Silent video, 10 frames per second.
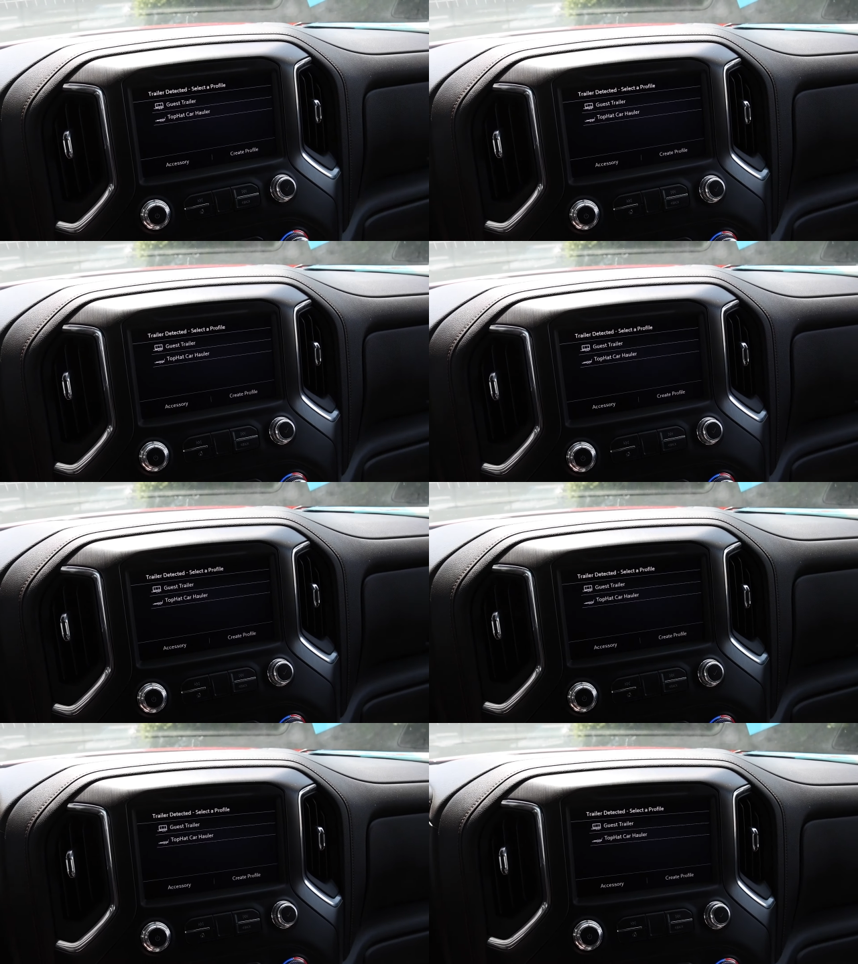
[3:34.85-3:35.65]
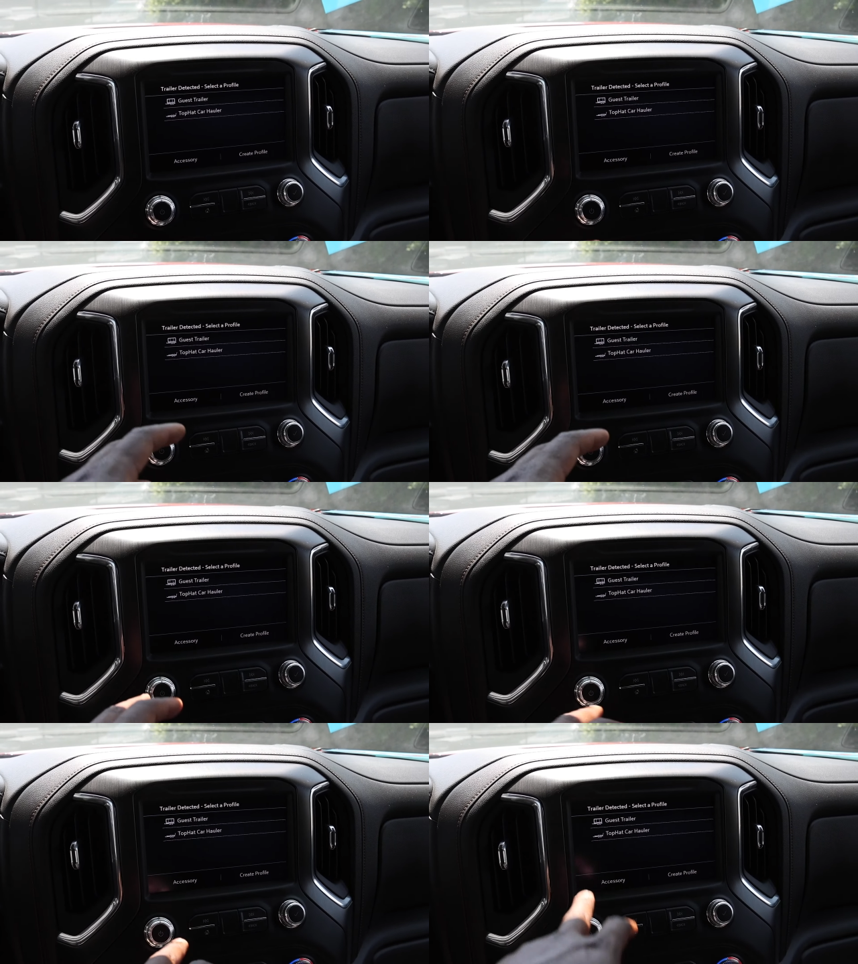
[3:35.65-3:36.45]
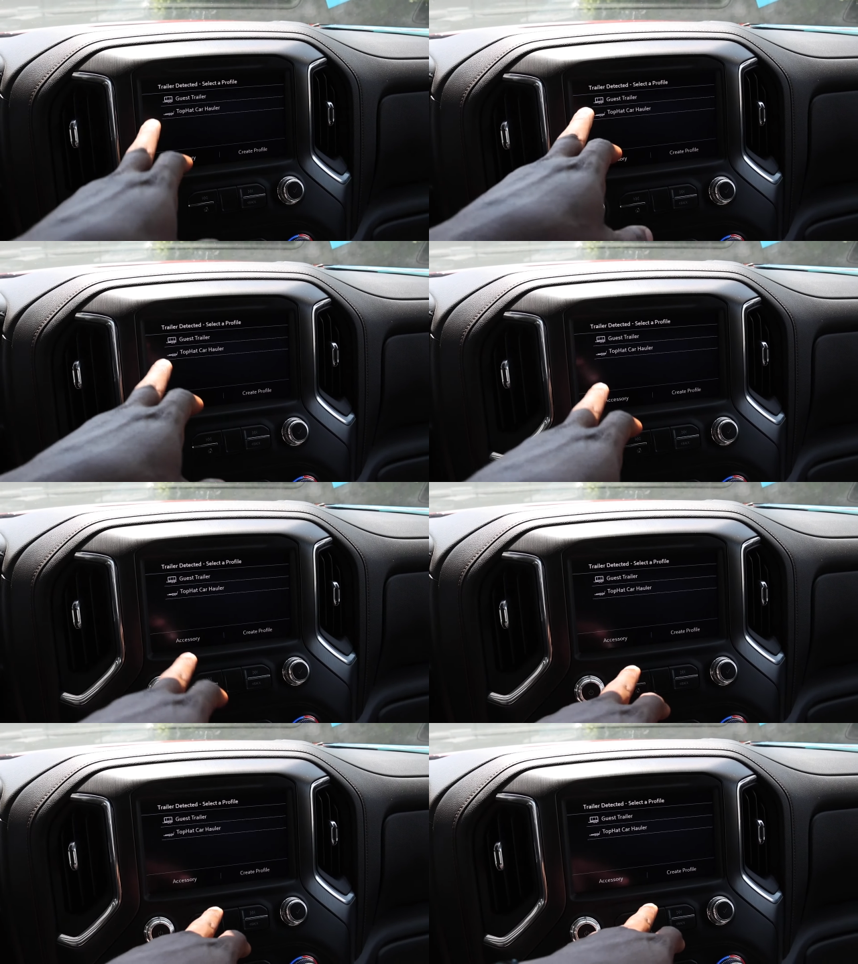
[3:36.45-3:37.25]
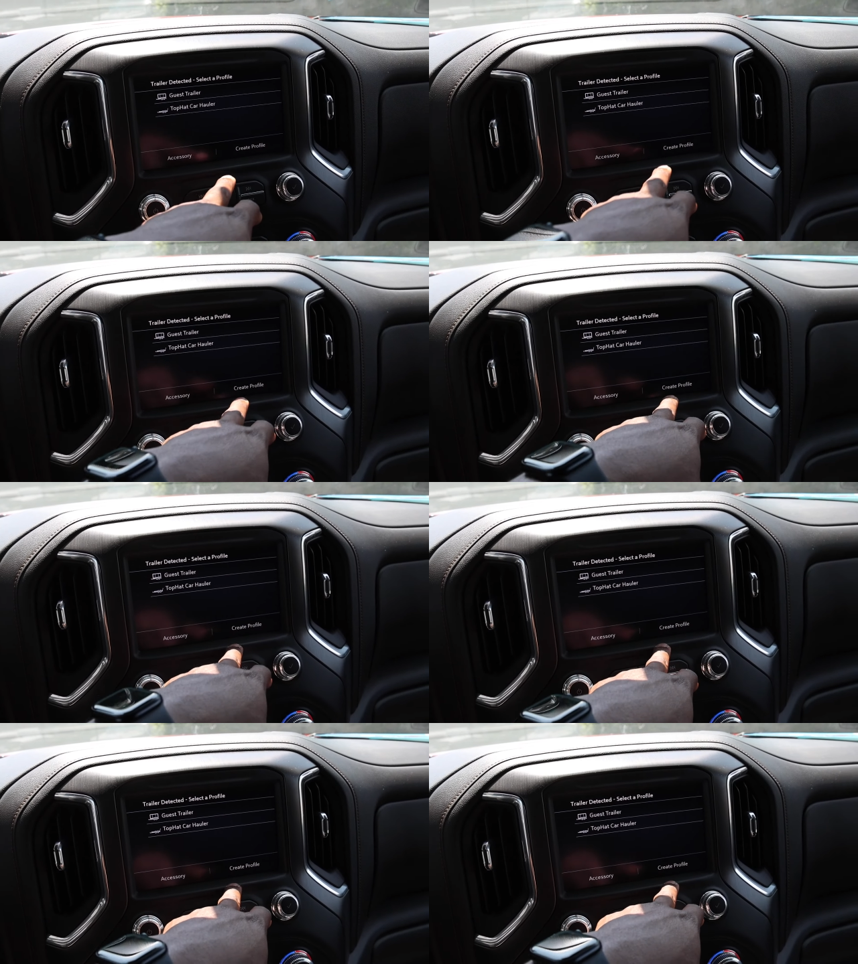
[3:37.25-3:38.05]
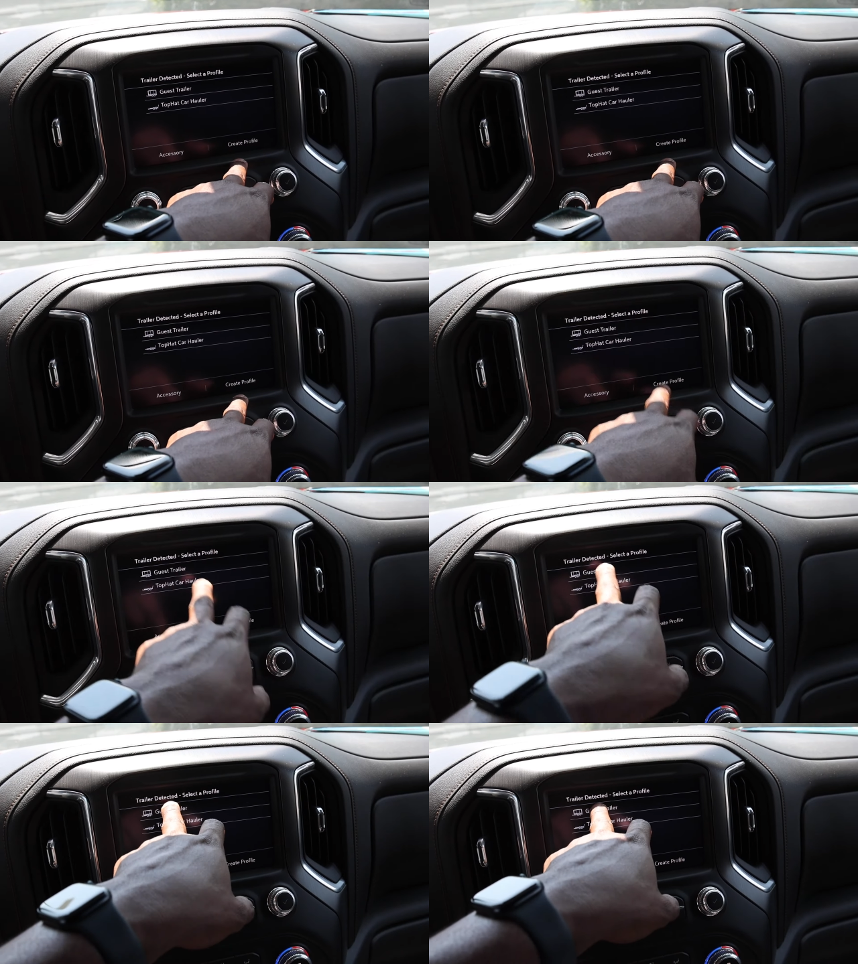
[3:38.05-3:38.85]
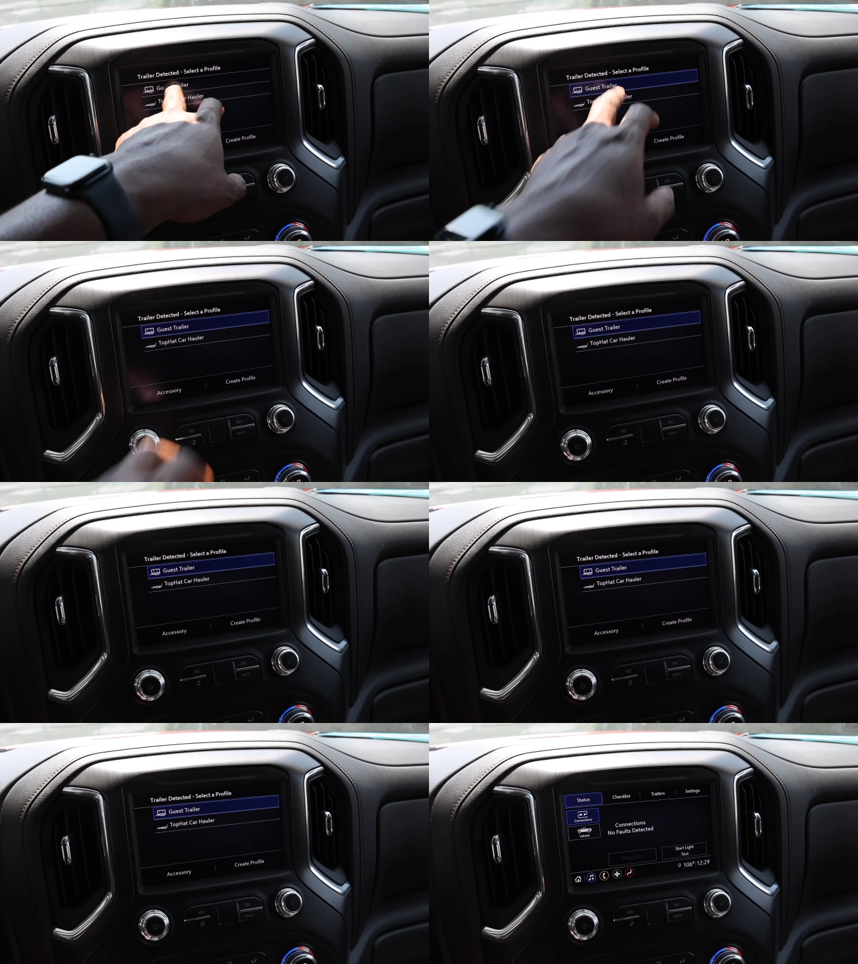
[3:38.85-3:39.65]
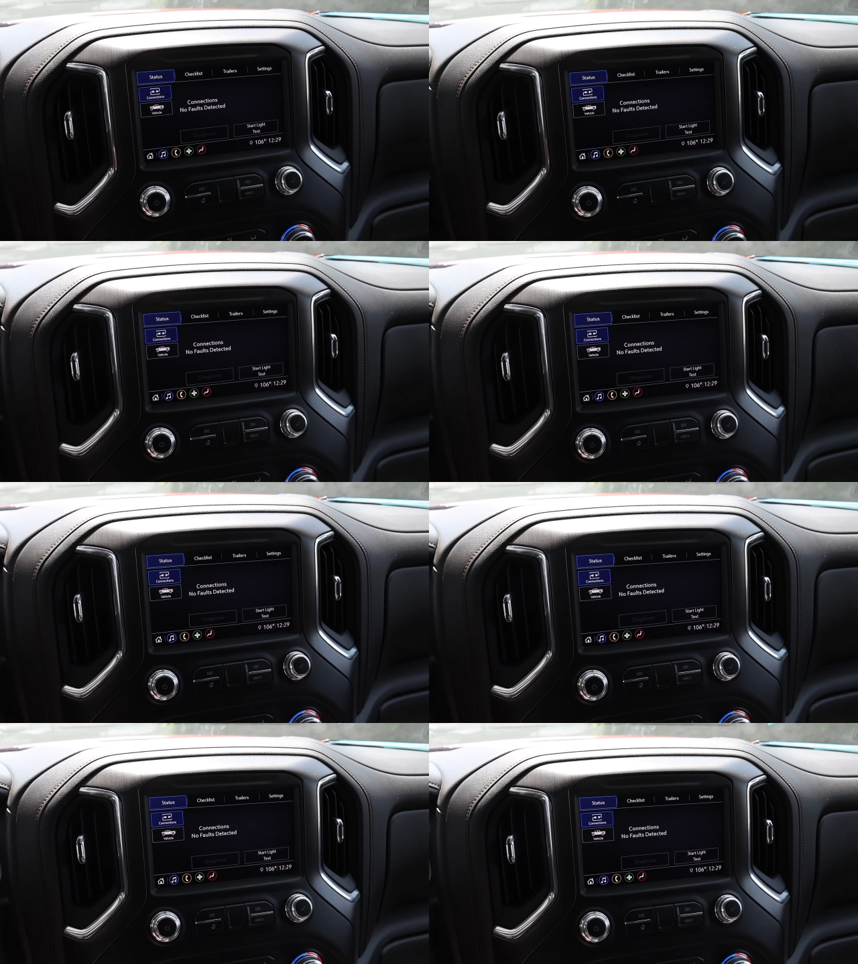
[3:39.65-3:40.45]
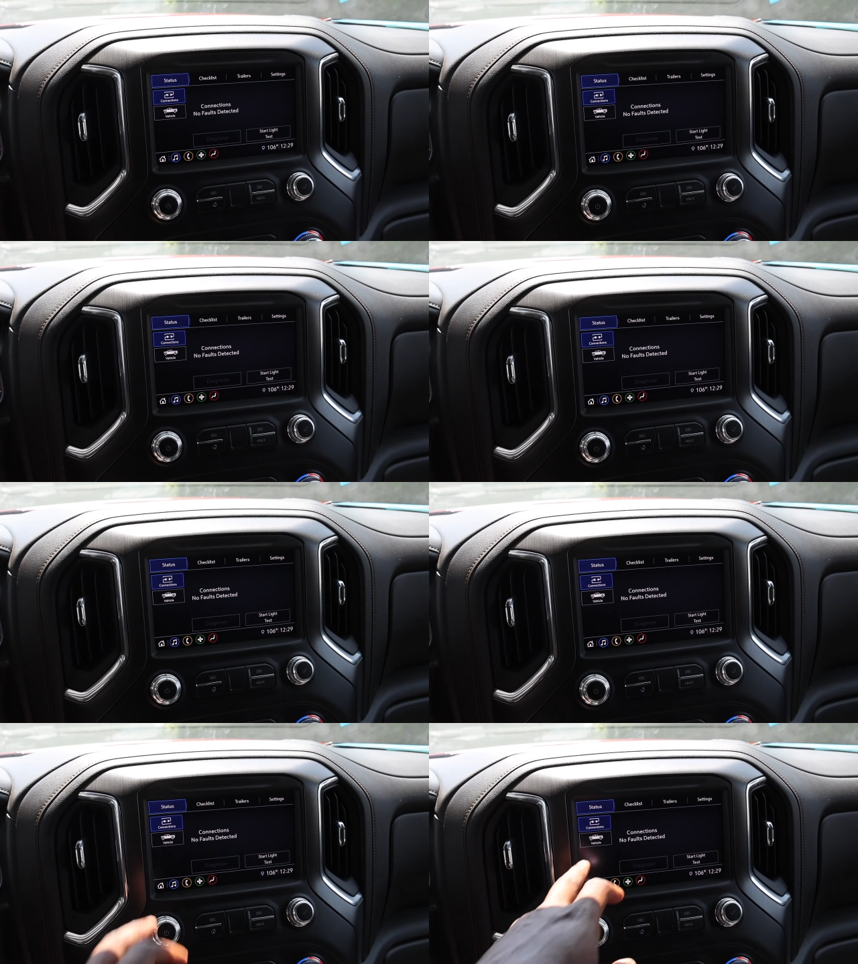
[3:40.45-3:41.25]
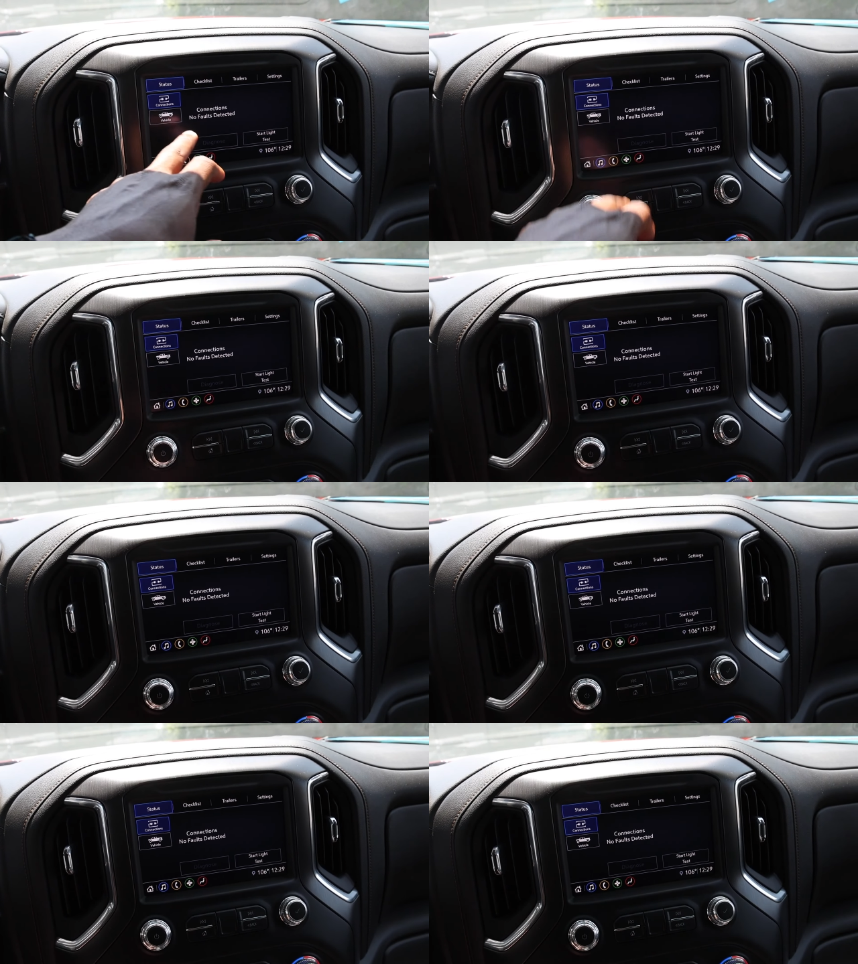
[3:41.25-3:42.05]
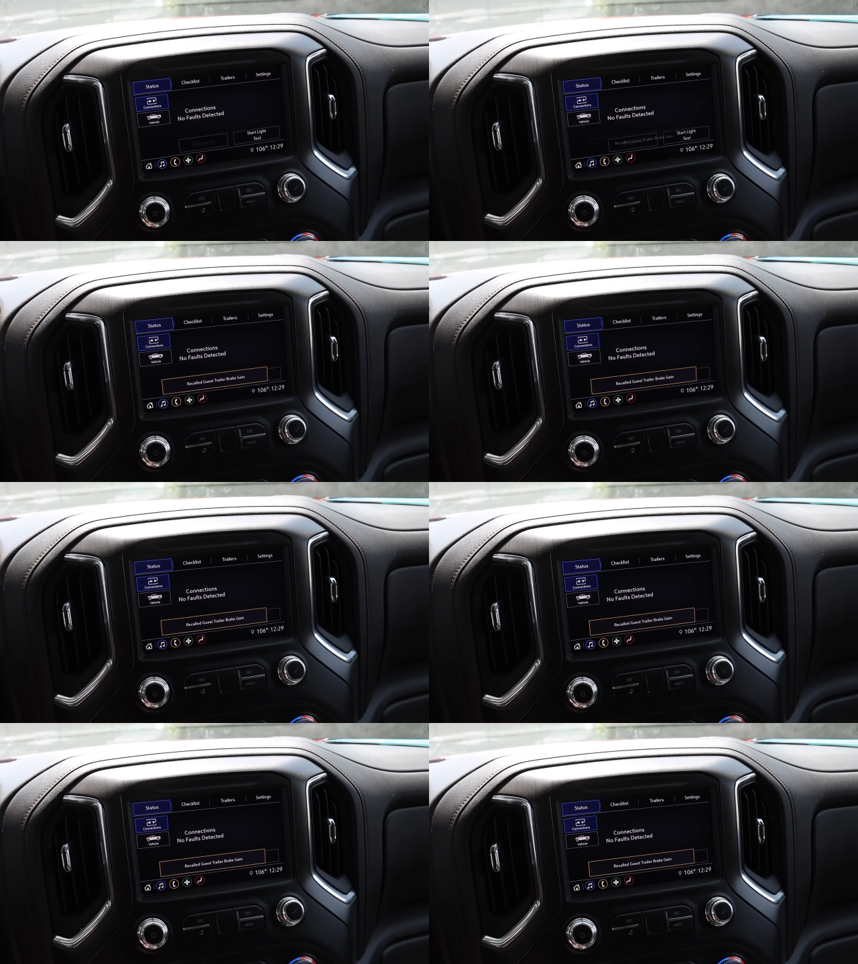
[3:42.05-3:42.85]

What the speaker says: Nobody's mouth can be seen.